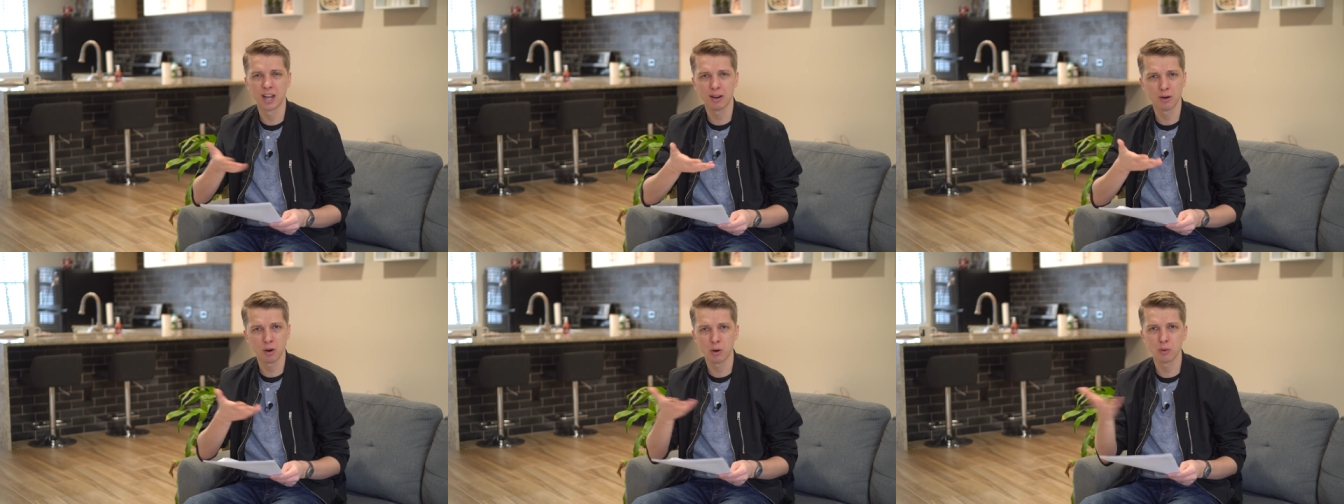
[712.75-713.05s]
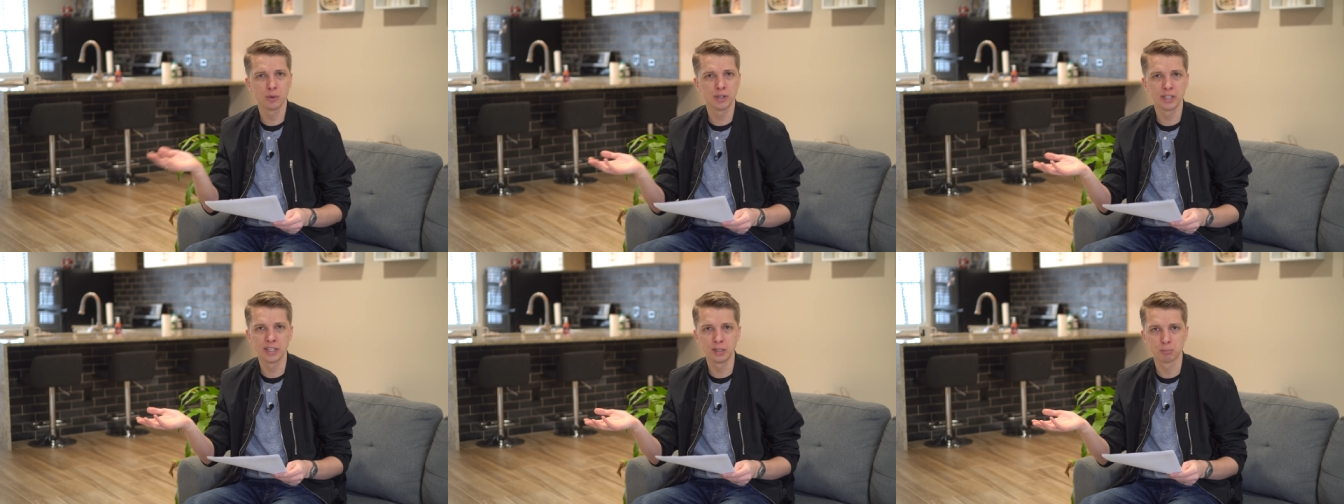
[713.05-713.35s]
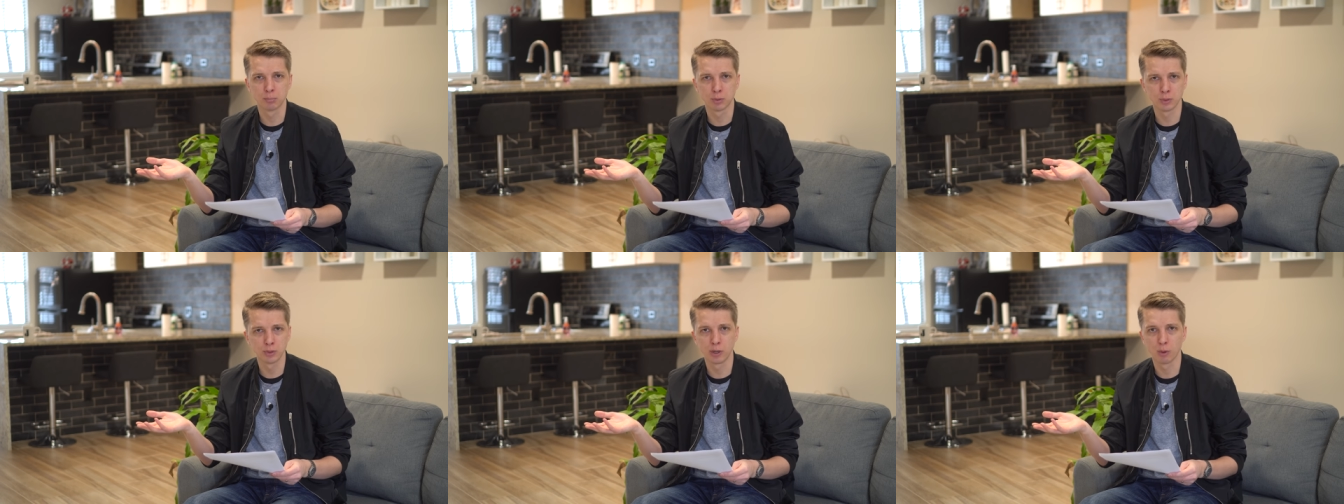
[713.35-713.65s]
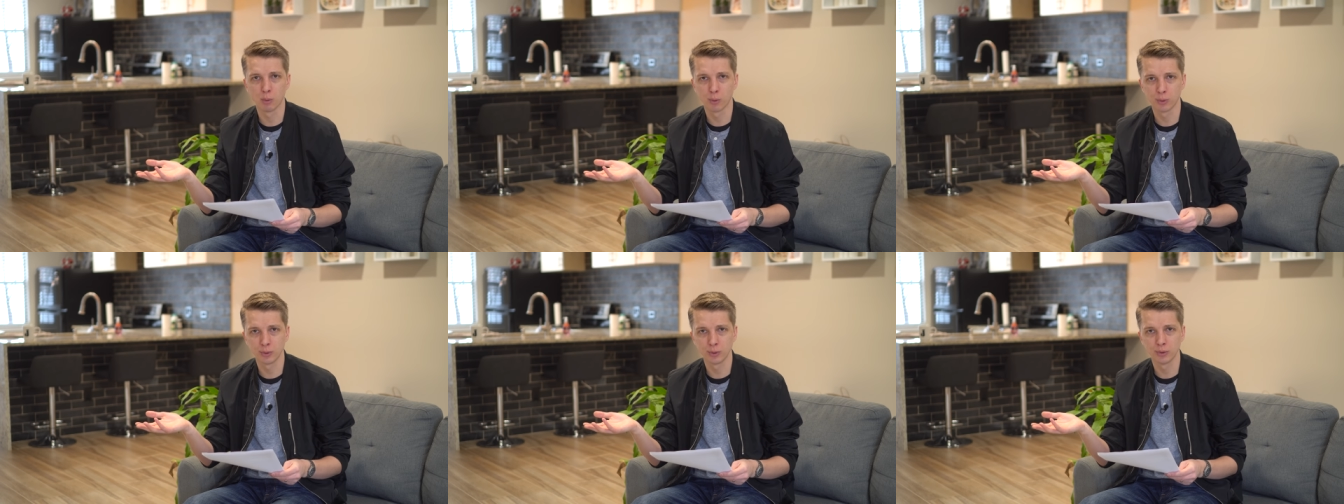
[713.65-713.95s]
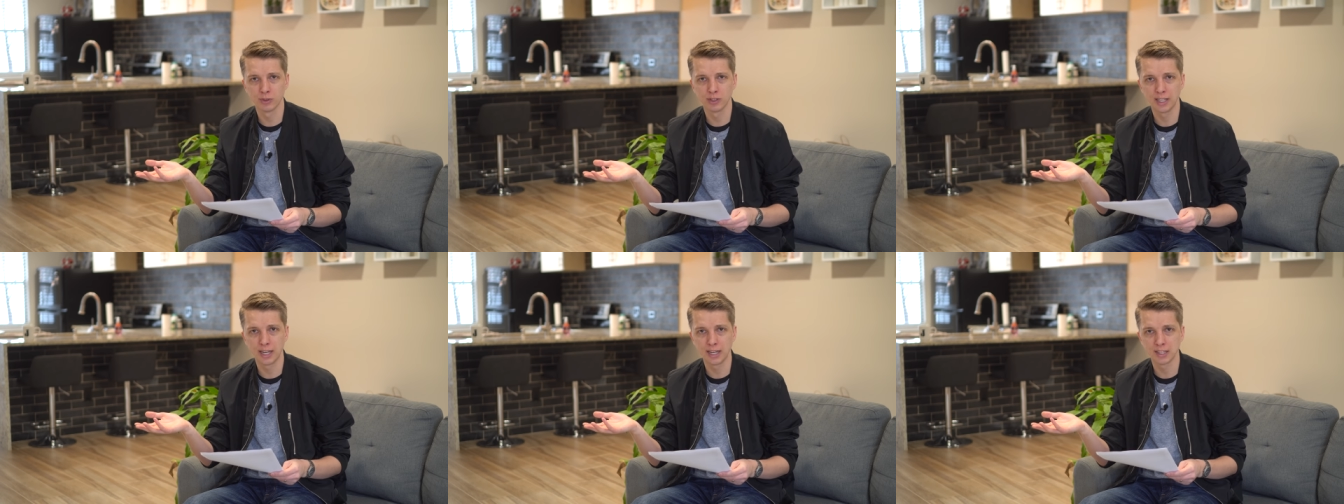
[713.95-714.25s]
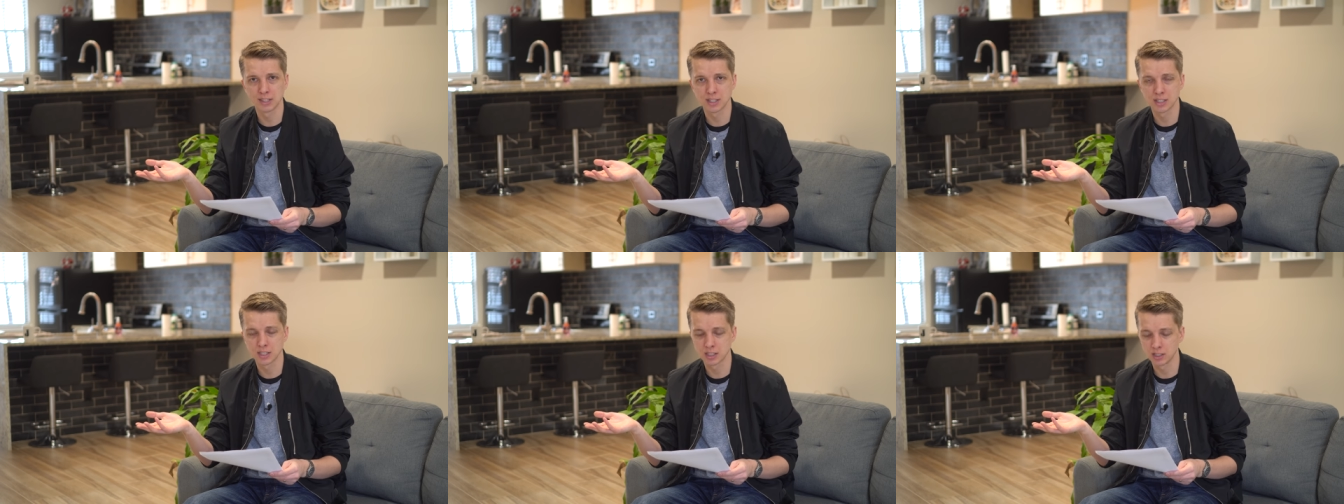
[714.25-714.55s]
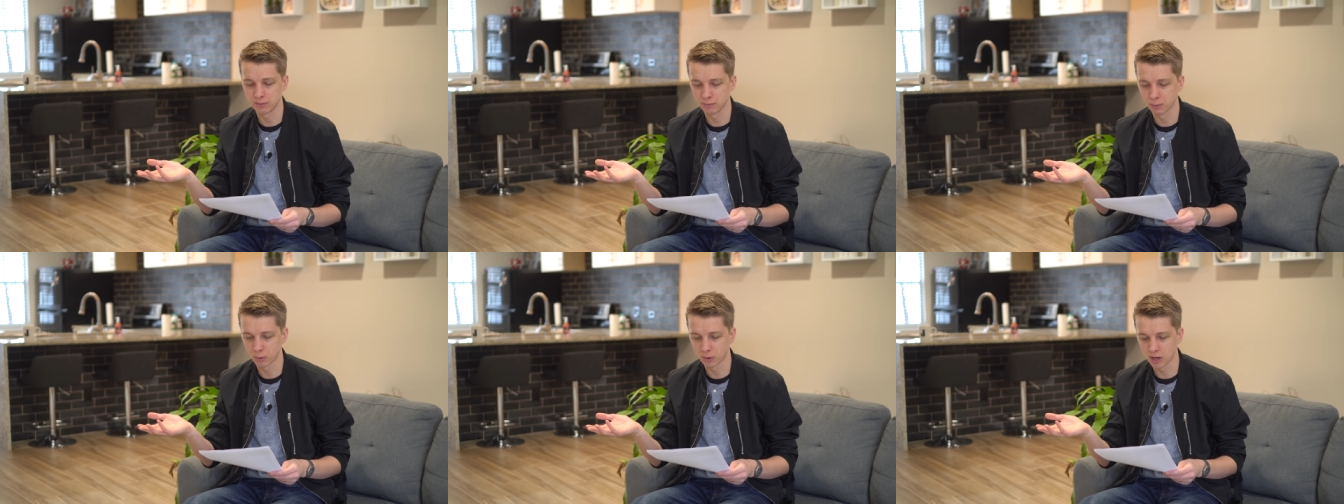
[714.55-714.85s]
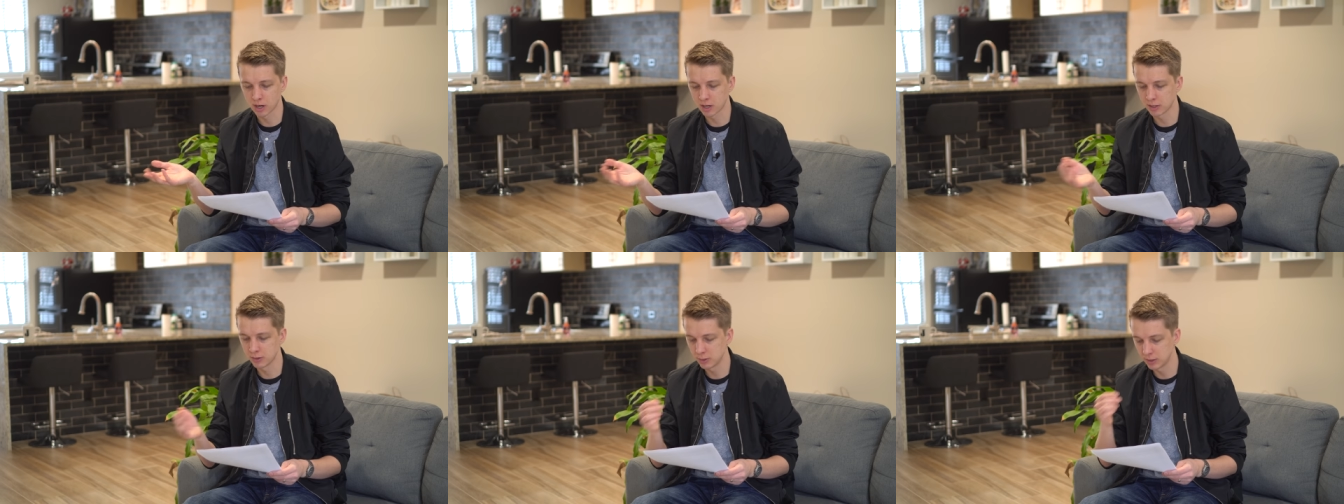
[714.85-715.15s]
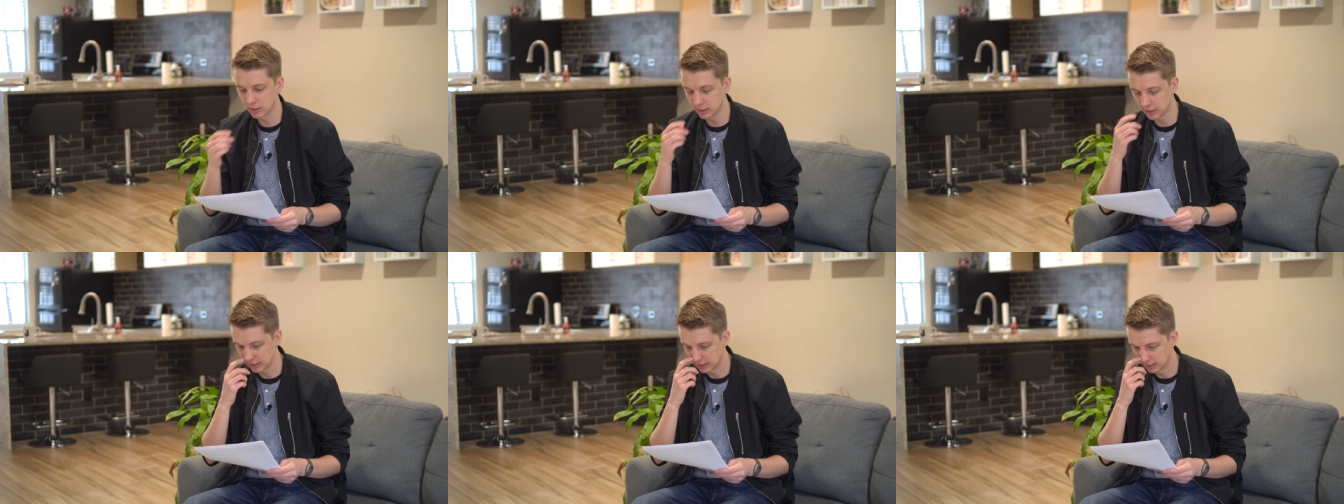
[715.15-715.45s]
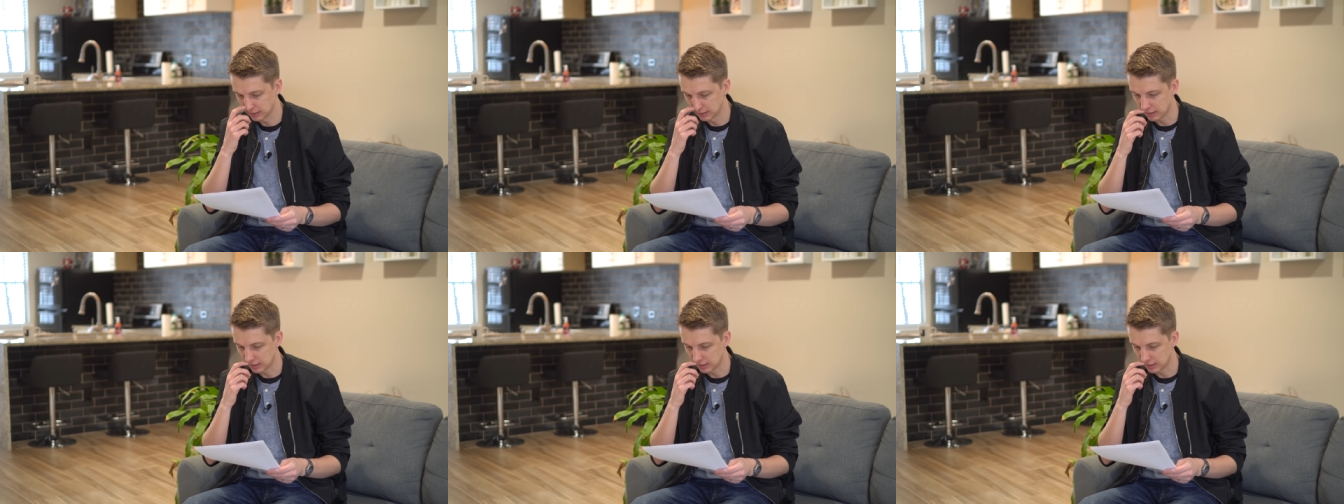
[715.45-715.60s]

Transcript: I already pre-ordered the A6400.